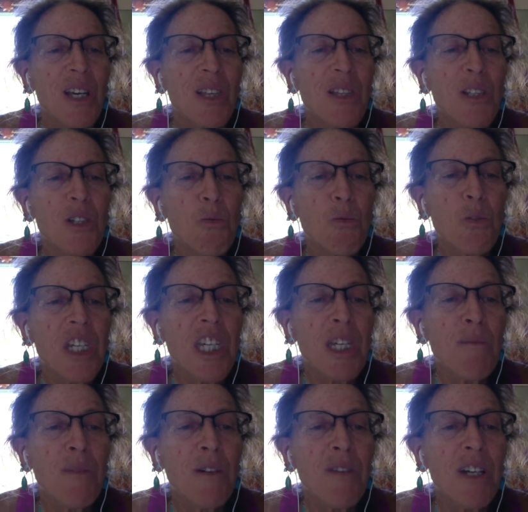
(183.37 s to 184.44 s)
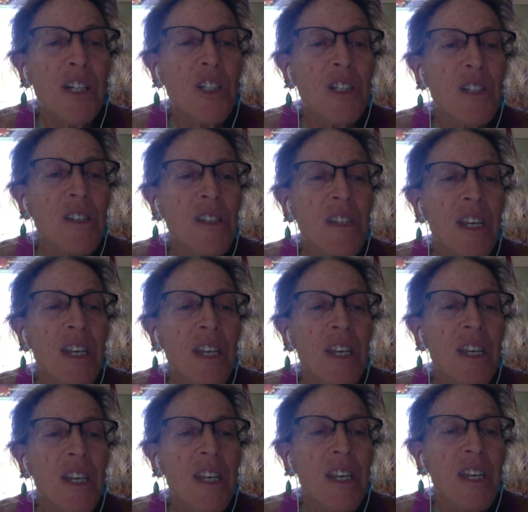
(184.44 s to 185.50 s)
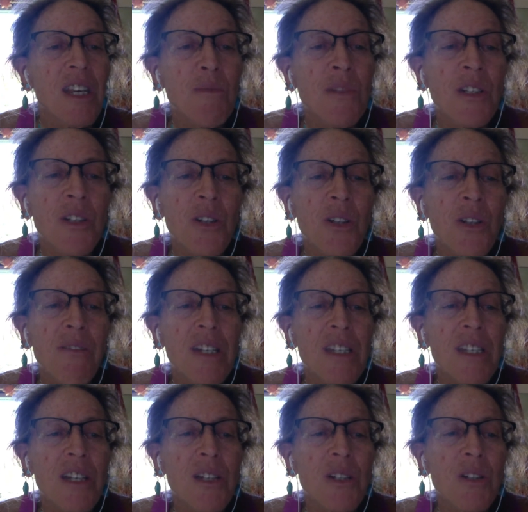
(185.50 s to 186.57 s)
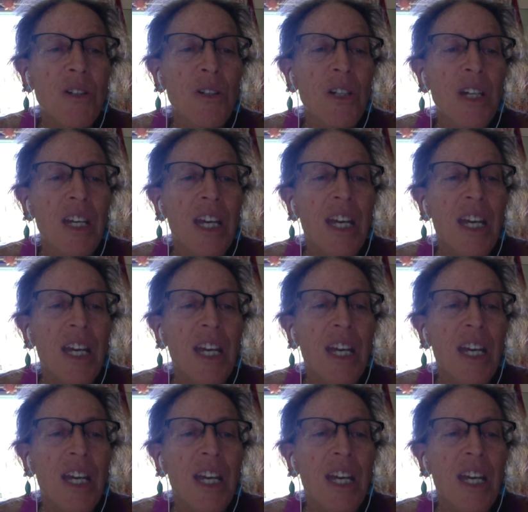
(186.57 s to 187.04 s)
The dream of edges seemed to have a center